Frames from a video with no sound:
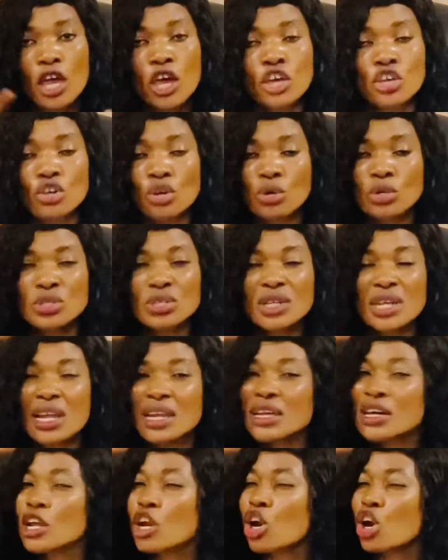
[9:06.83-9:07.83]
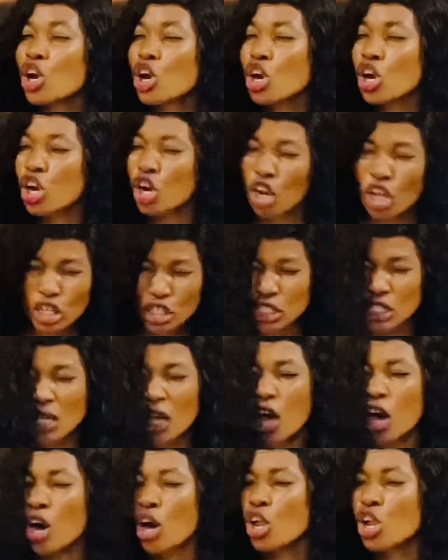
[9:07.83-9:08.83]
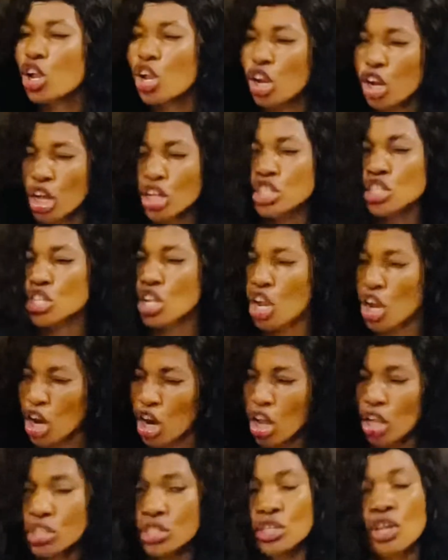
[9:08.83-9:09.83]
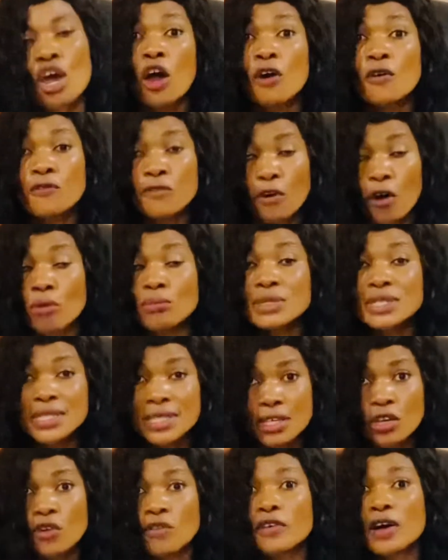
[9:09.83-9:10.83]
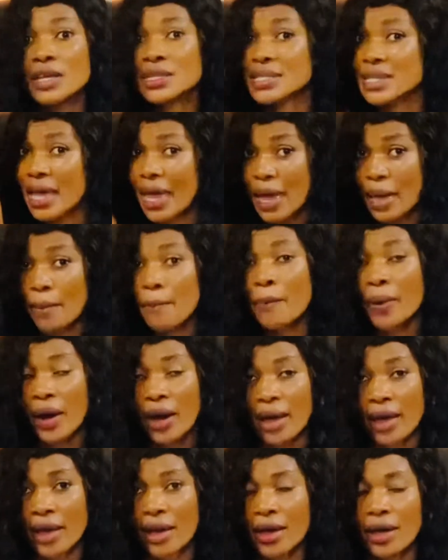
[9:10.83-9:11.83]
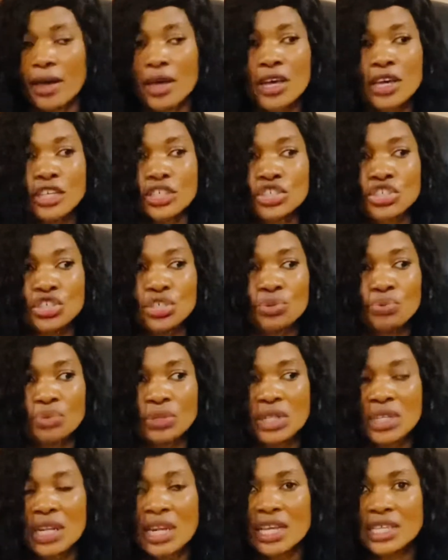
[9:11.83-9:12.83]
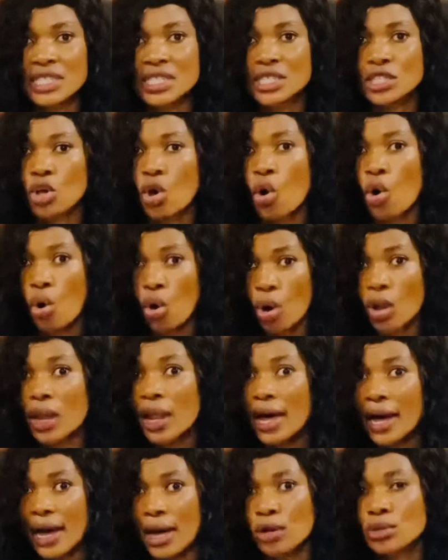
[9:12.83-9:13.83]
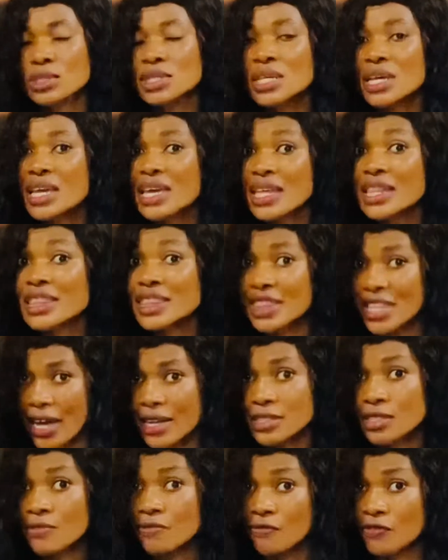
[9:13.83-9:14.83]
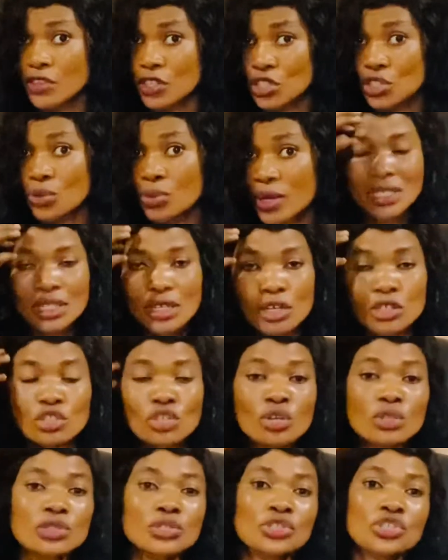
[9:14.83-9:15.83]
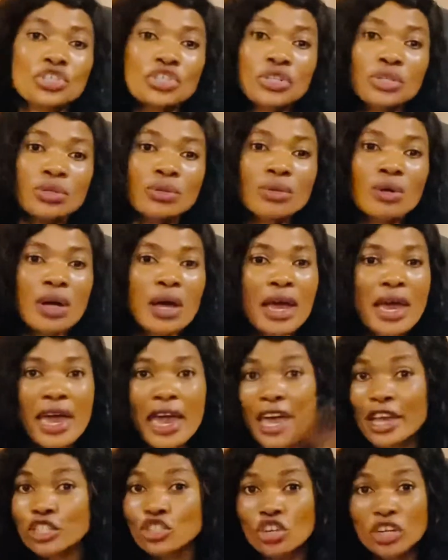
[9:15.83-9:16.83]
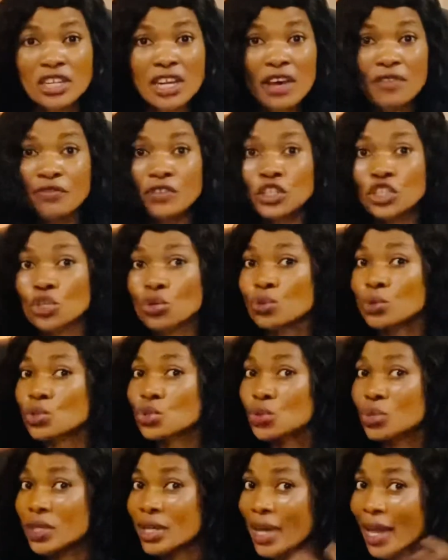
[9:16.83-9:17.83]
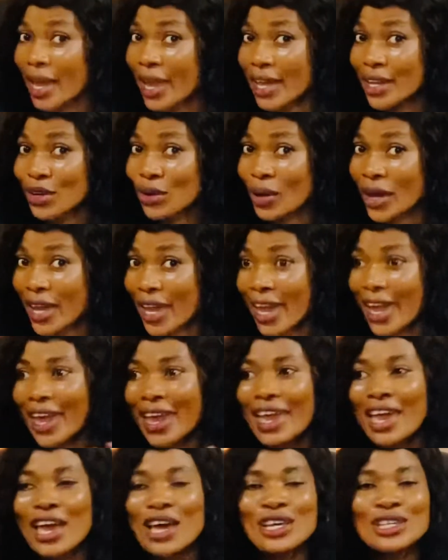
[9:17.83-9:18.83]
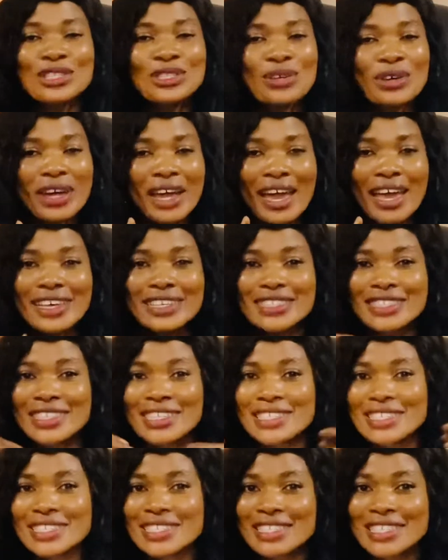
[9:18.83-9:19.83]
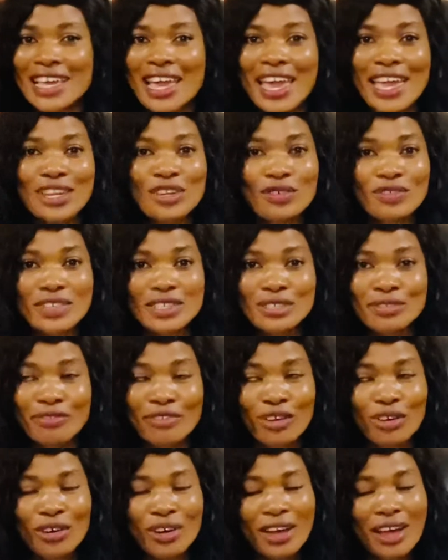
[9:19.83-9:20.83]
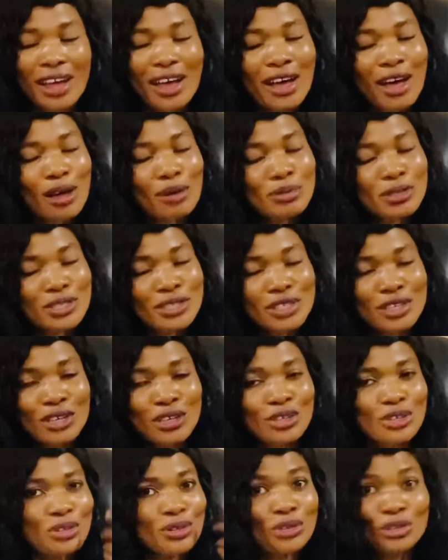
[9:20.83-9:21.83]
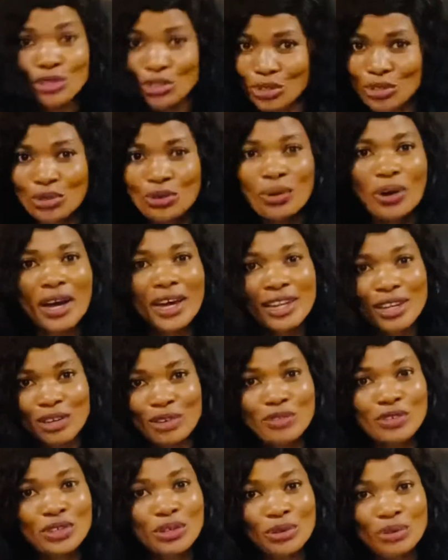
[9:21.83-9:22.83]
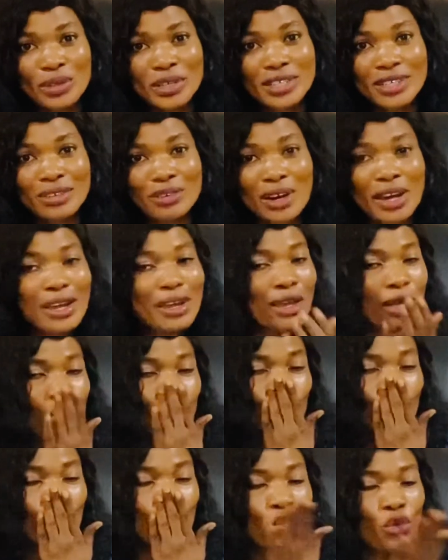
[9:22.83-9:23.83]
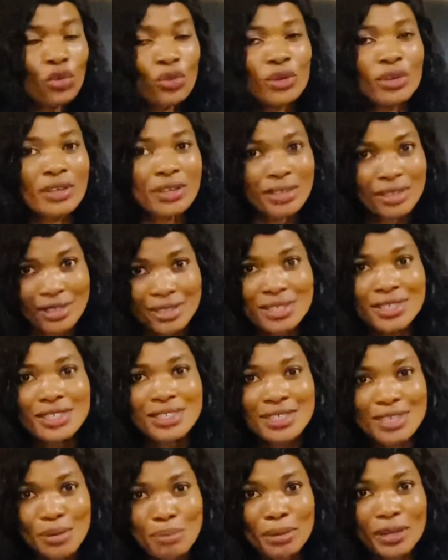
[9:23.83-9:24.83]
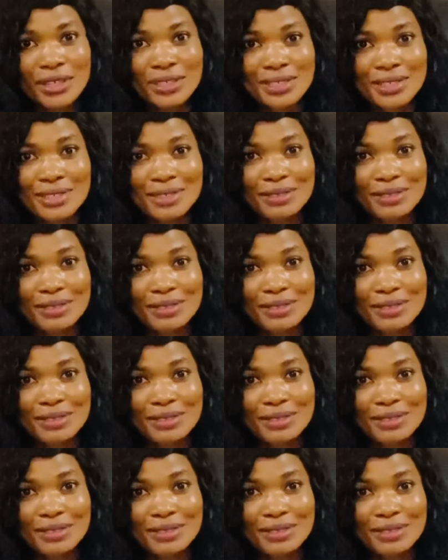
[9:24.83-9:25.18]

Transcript: You're going to learn a lot from Silver's empire. She really let it all out in that video. Just chill, enjoy that video to the end. Okay, so guys, this is the end of this vlog. I'll be seeing you. You know I love you already, right? Stay blessed.